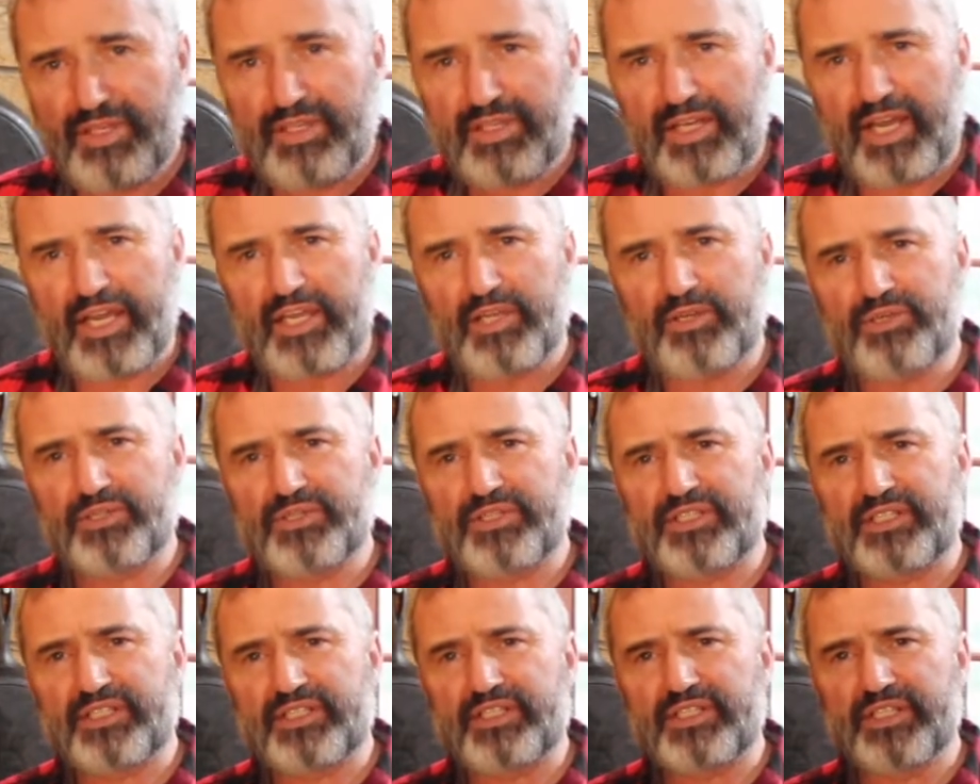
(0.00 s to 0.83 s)
I
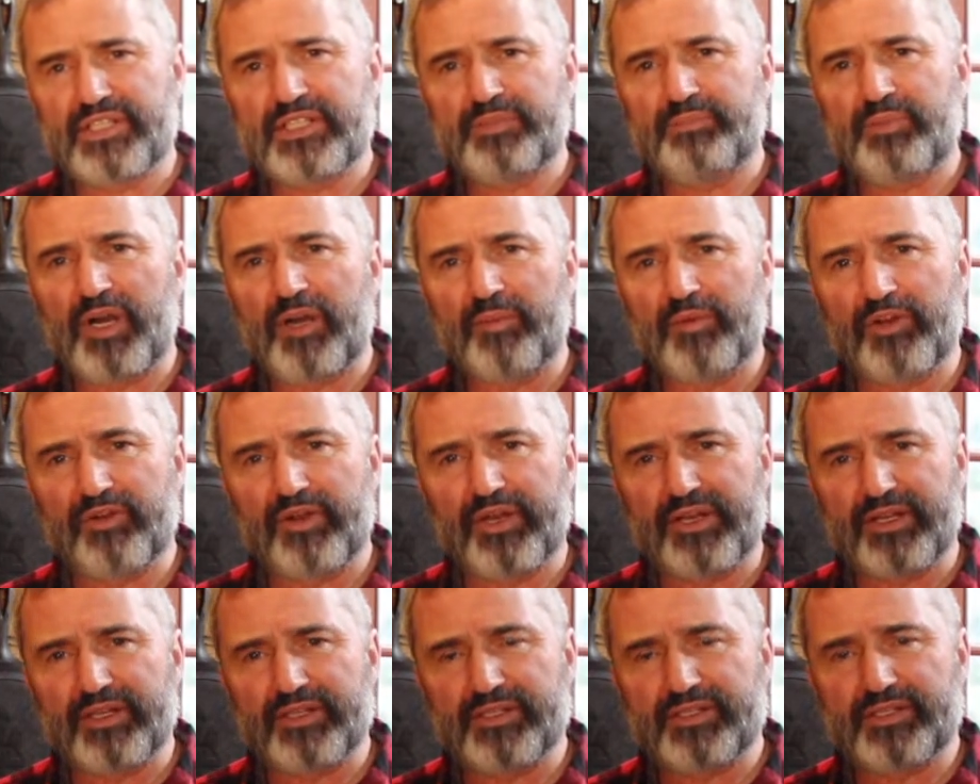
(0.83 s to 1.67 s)
used 6
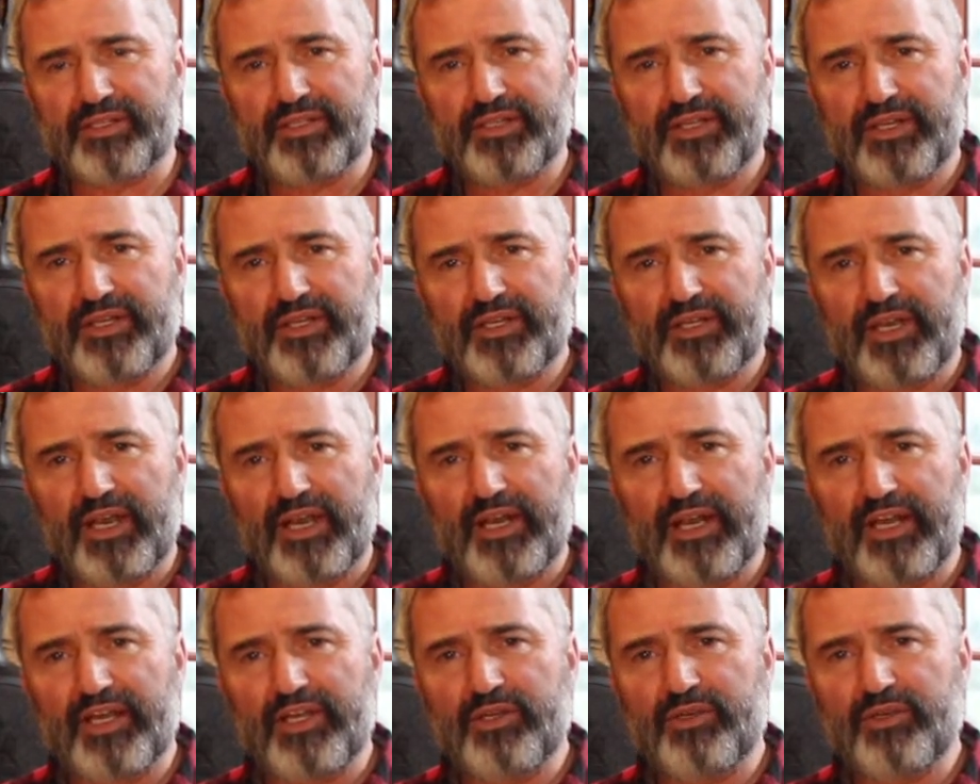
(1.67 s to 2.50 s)
pomegranates,
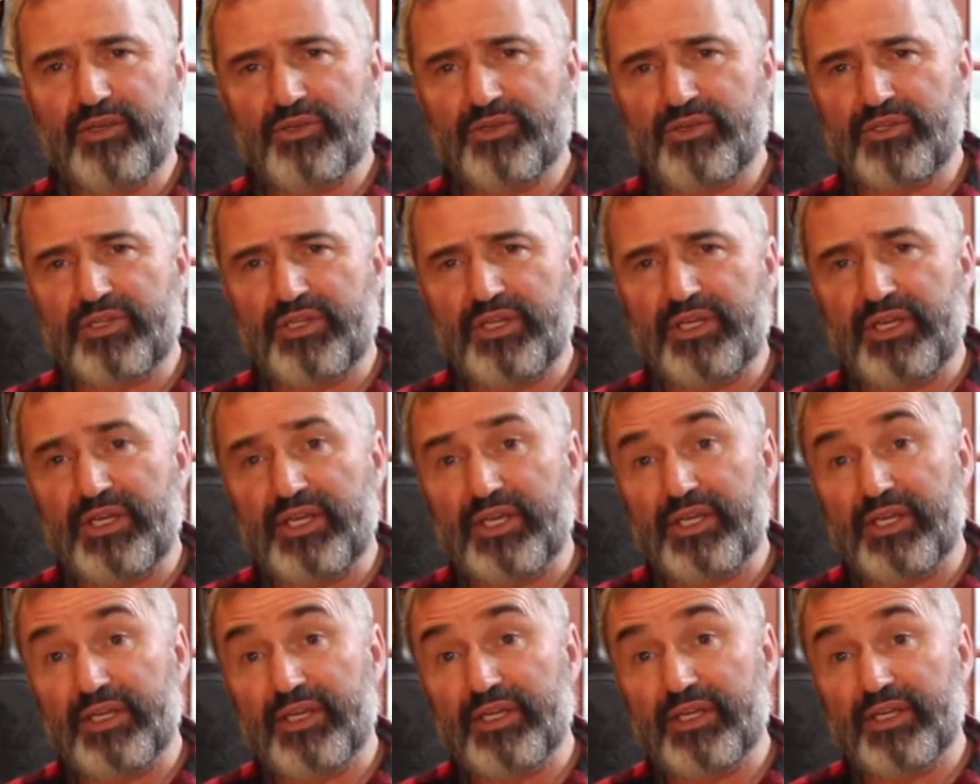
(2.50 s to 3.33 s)
and I used
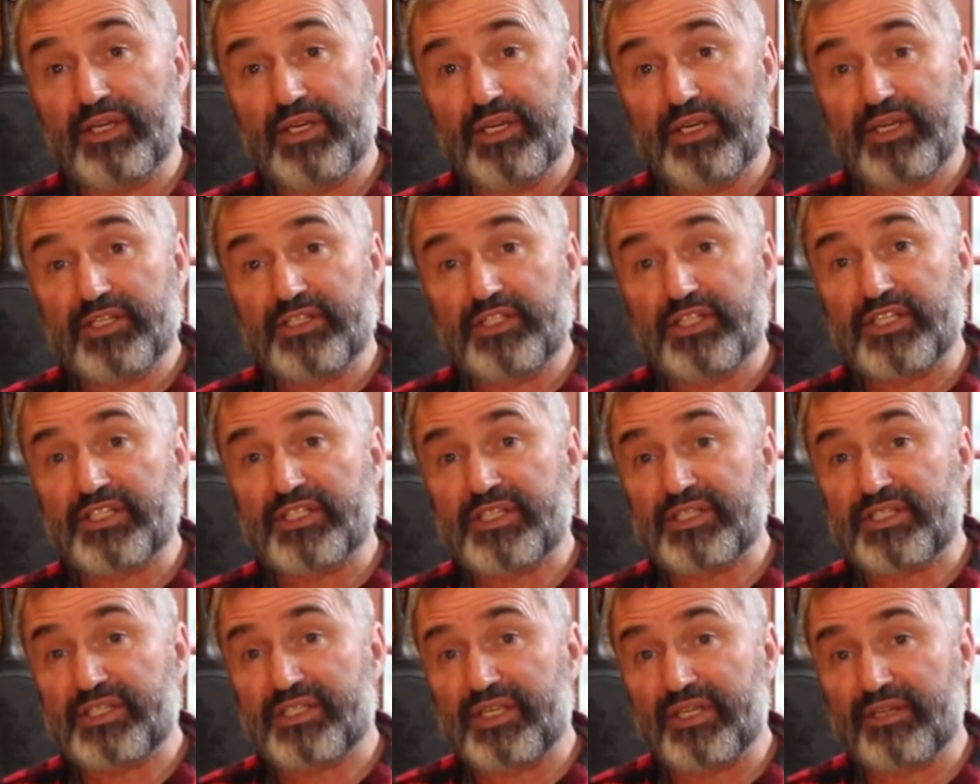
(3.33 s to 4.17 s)
just
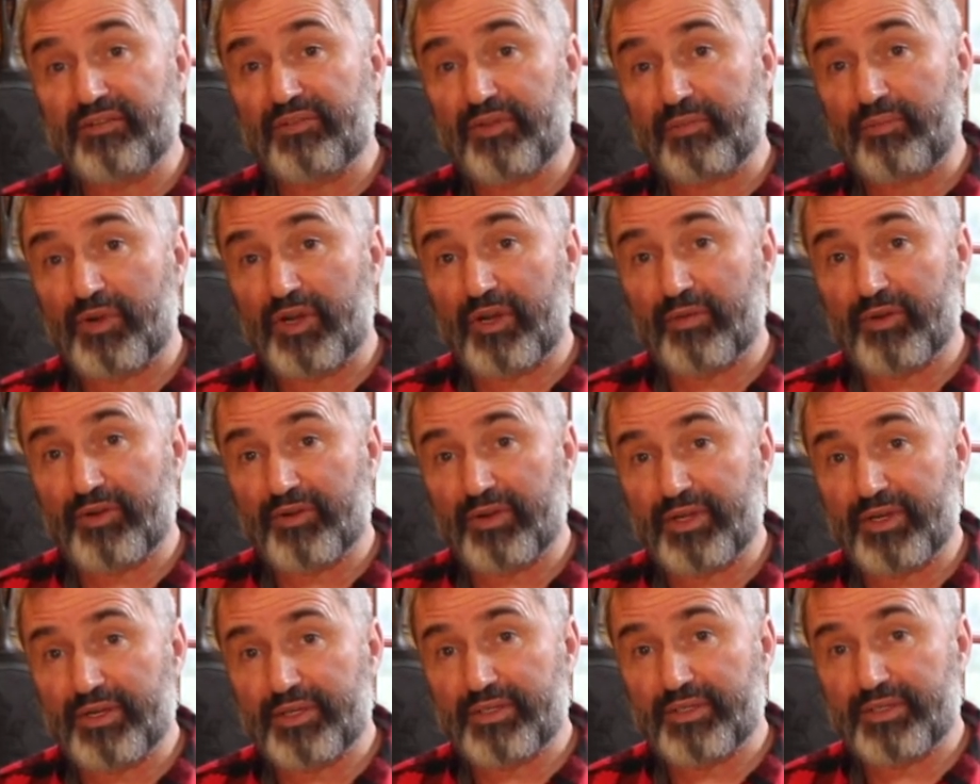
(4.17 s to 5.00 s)
the skin of the
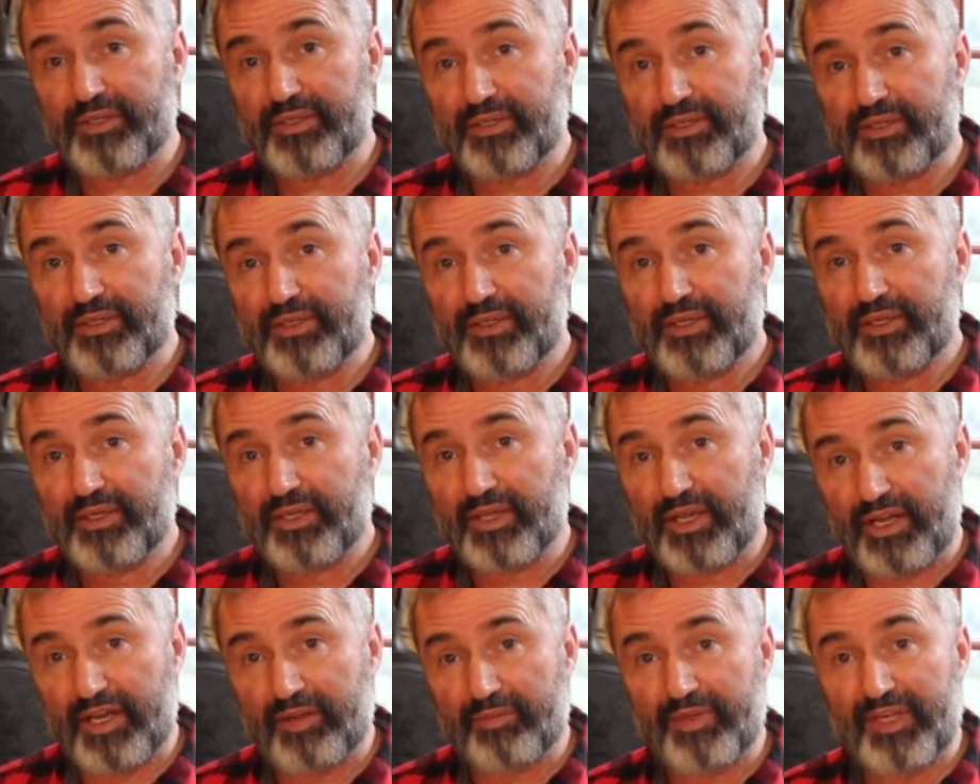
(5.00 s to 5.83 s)
pomegranate.
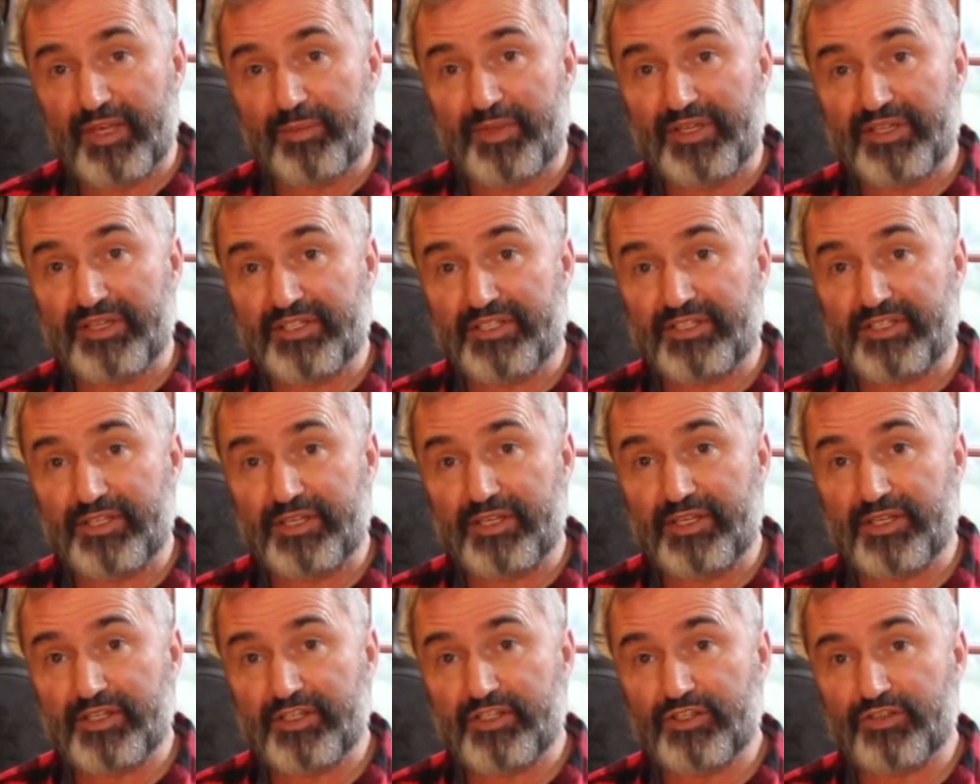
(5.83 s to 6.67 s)
And I'm keeping the
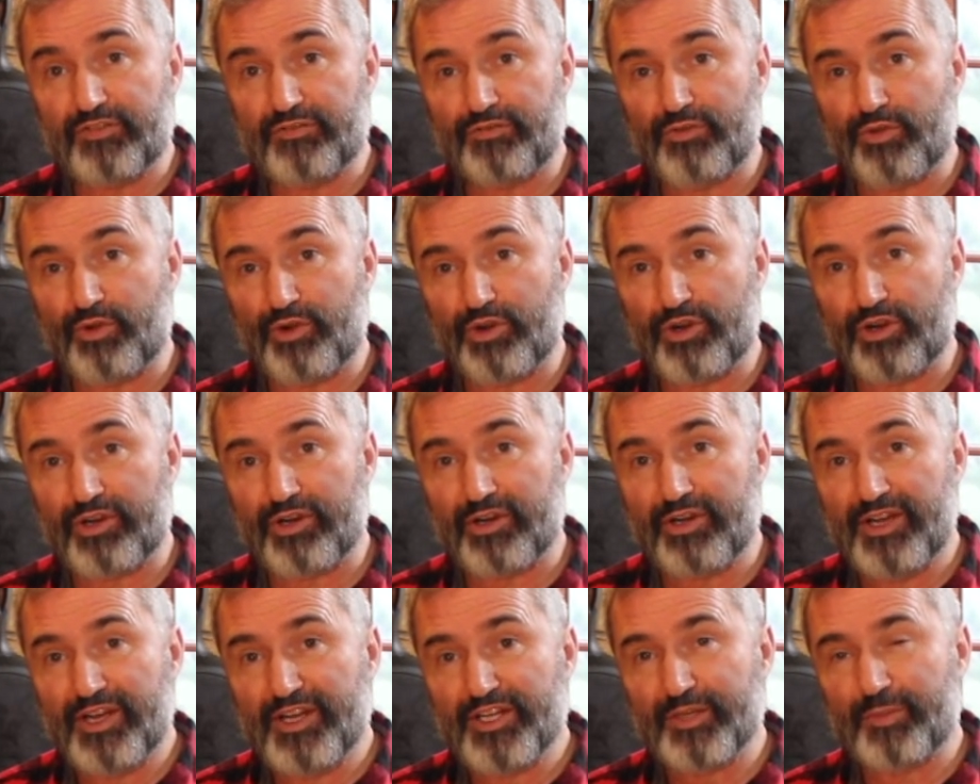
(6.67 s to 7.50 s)
seeds
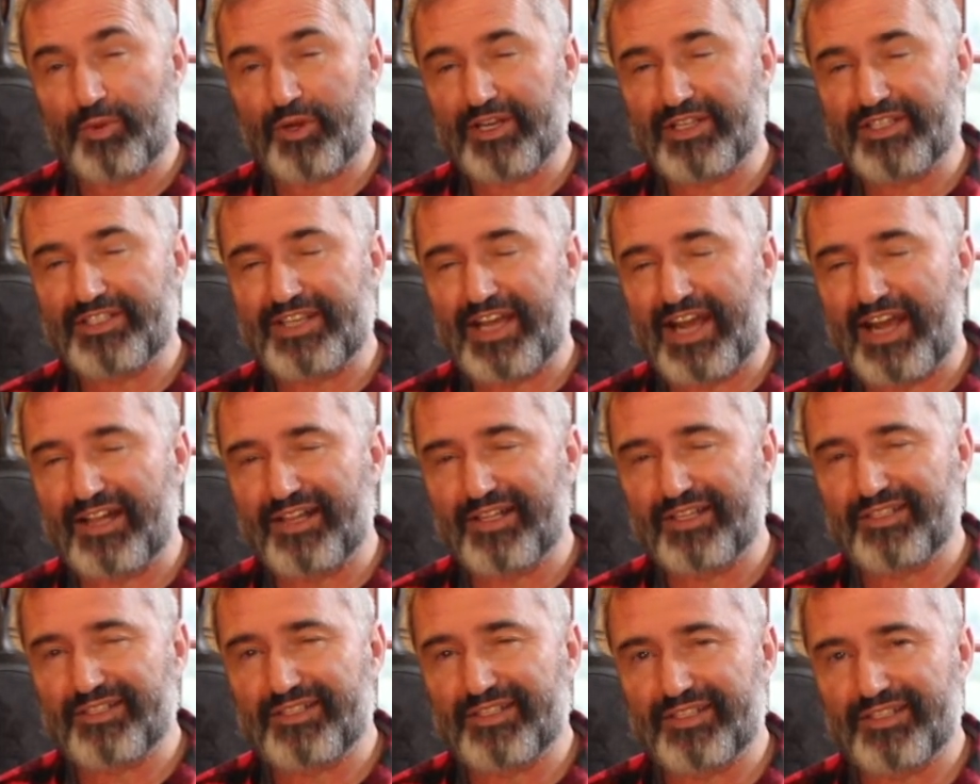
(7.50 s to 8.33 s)
to put on
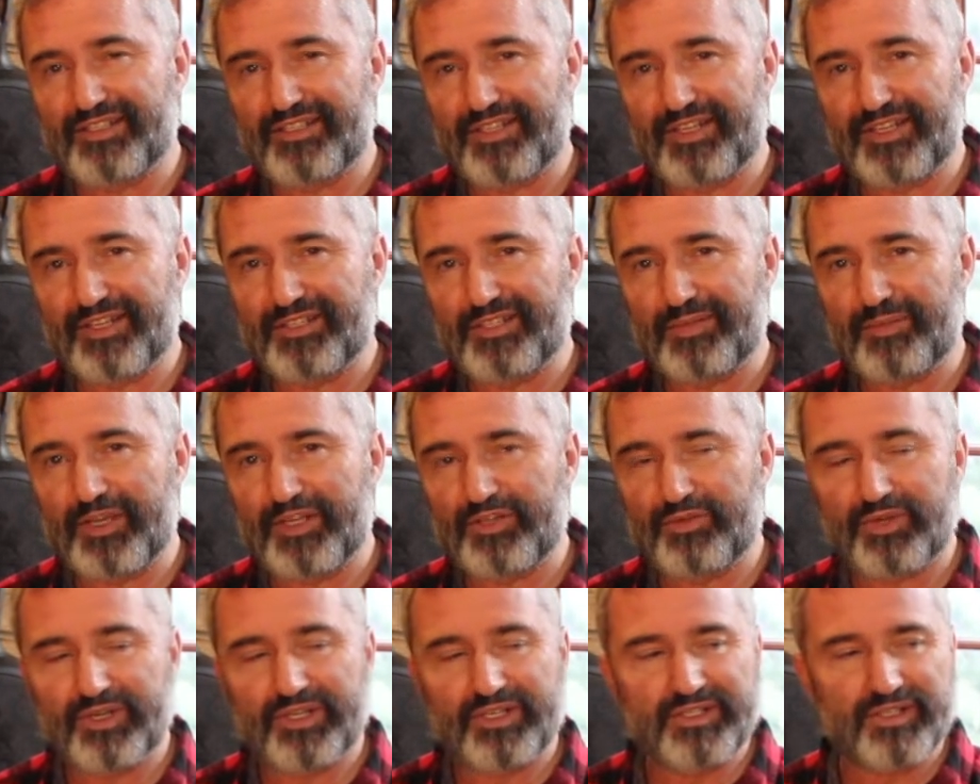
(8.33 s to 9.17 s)
salads and to make
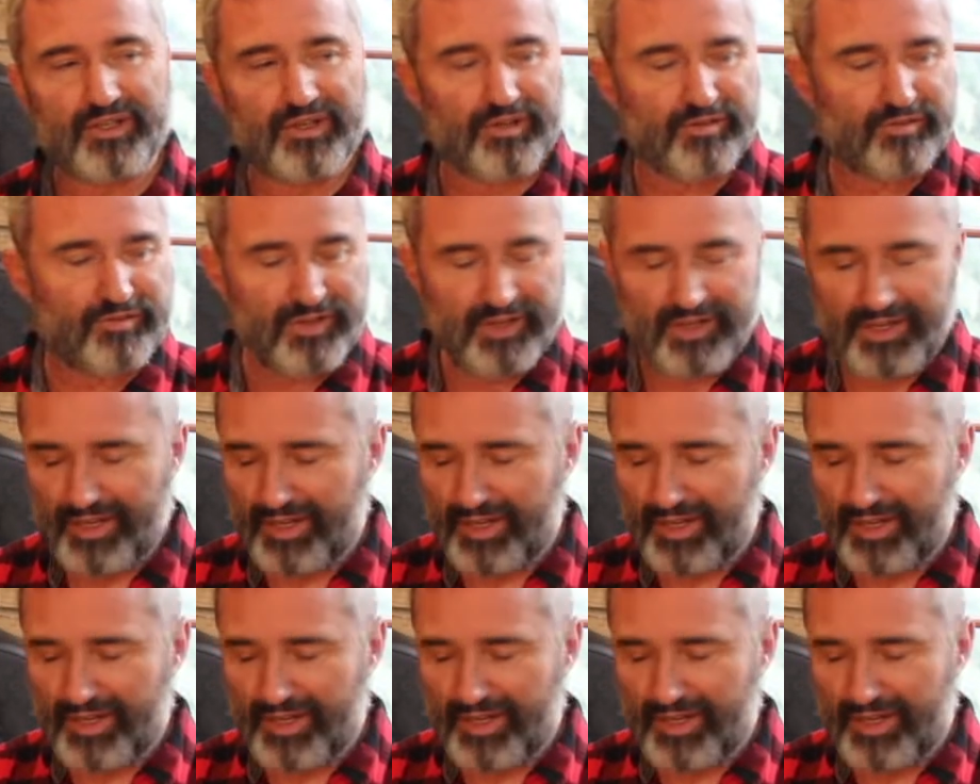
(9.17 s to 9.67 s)
drinks out of.